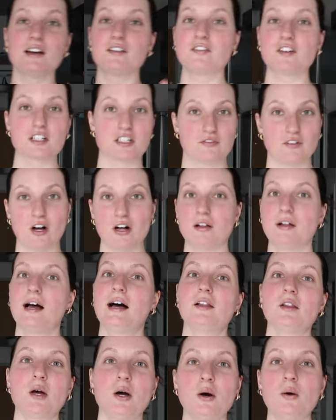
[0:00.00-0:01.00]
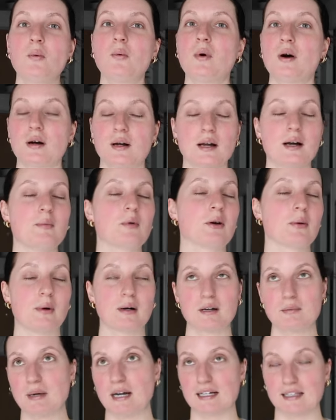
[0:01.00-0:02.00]
first of all, hello, welcome or
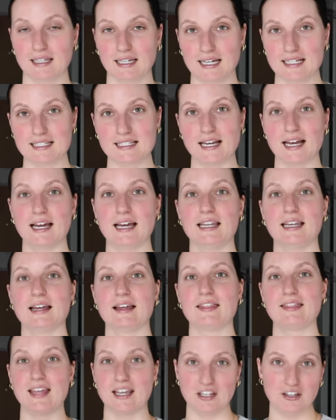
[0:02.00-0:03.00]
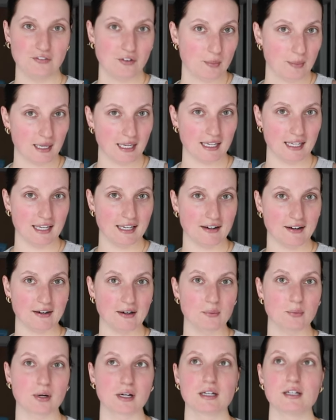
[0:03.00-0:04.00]
welcome back. Like I said, thank you for being
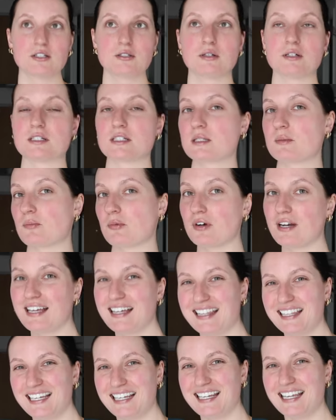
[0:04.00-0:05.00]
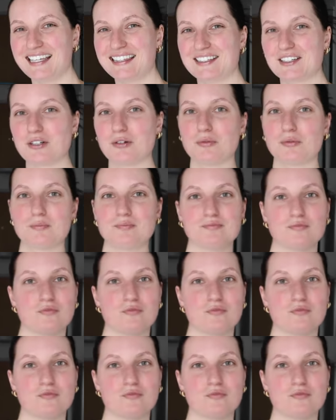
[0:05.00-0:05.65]
here. We're gonna do a spring cleaning little